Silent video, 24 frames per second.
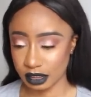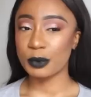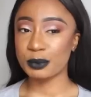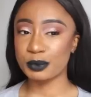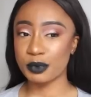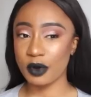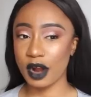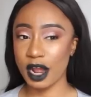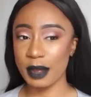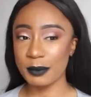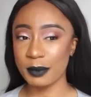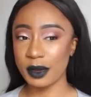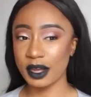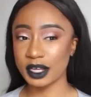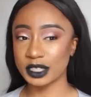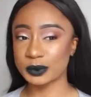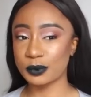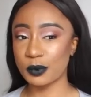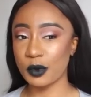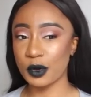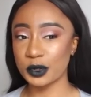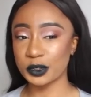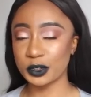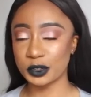A primer is
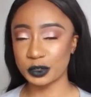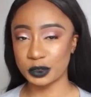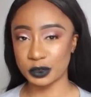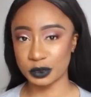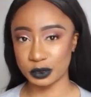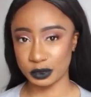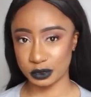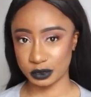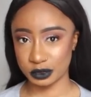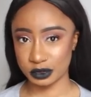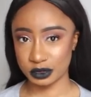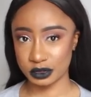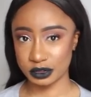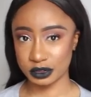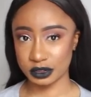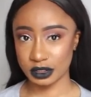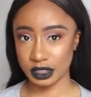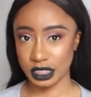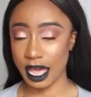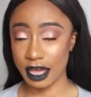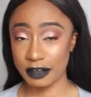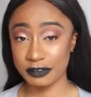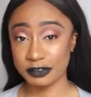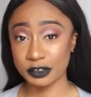what you use
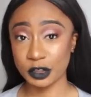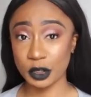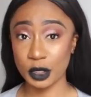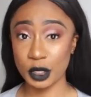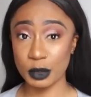after